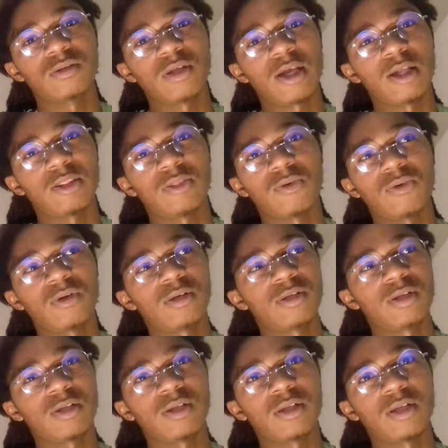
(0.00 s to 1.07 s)
Yeah, Thor,
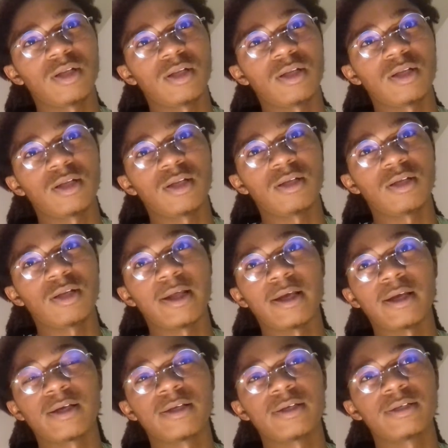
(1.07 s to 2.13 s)

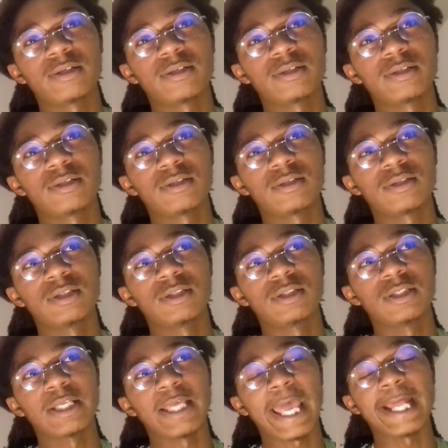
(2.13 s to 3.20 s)
like,
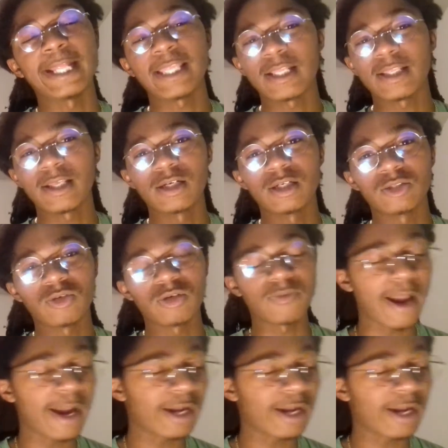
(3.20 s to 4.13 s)
at the end of Thor